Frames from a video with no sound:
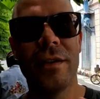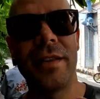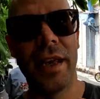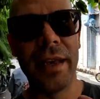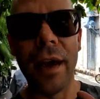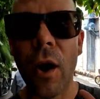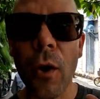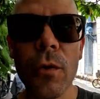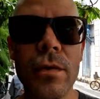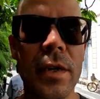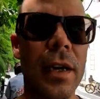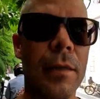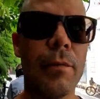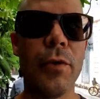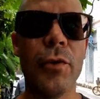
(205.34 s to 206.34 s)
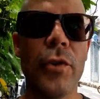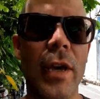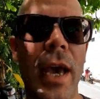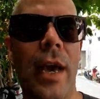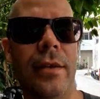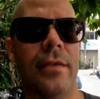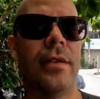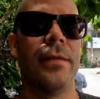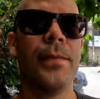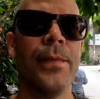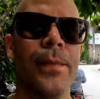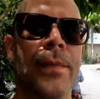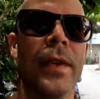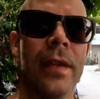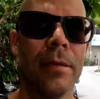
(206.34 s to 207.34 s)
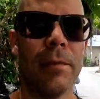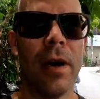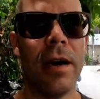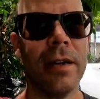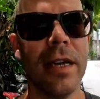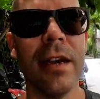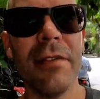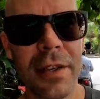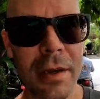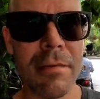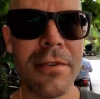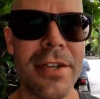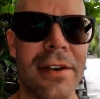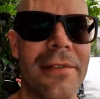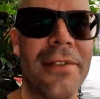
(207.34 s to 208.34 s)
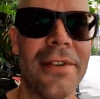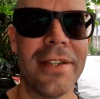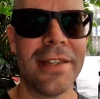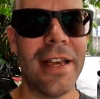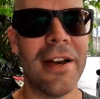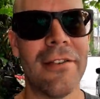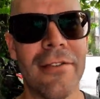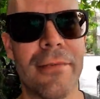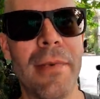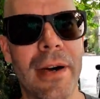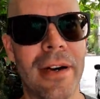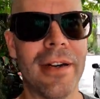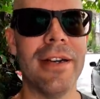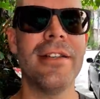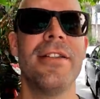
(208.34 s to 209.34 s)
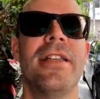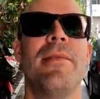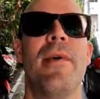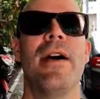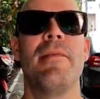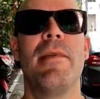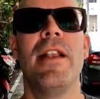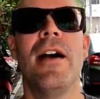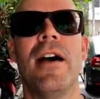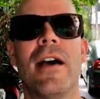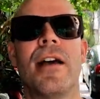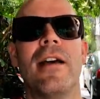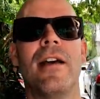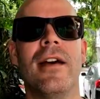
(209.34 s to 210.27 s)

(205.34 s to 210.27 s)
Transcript: say, Old Town Phuket but yeah, you have to come and check for yourself. But as you see behind me, look.